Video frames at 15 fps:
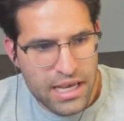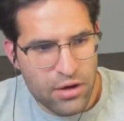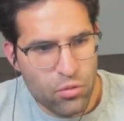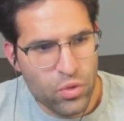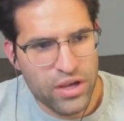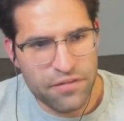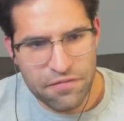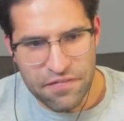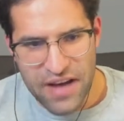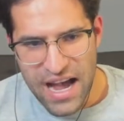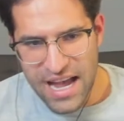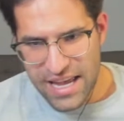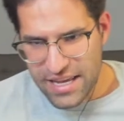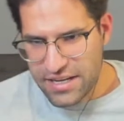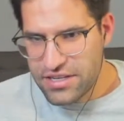Can we
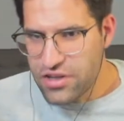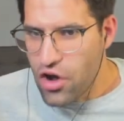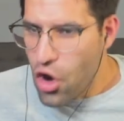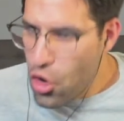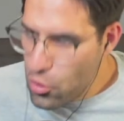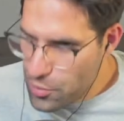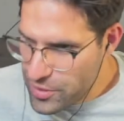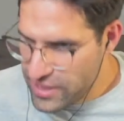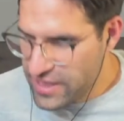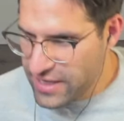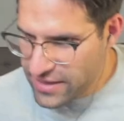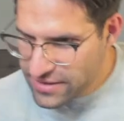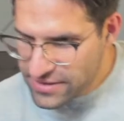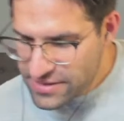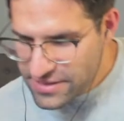find
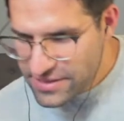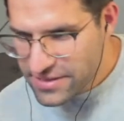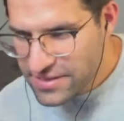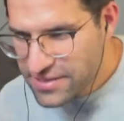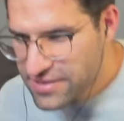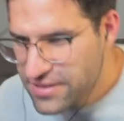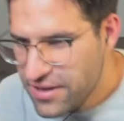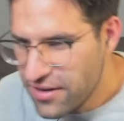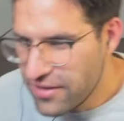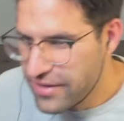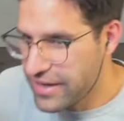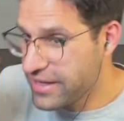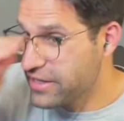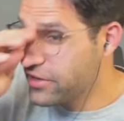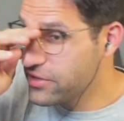openings? All
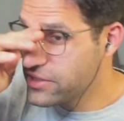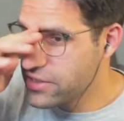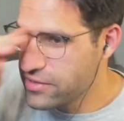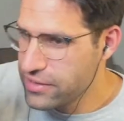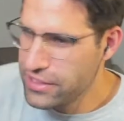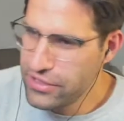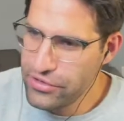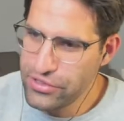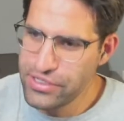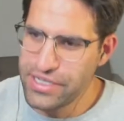right, here's a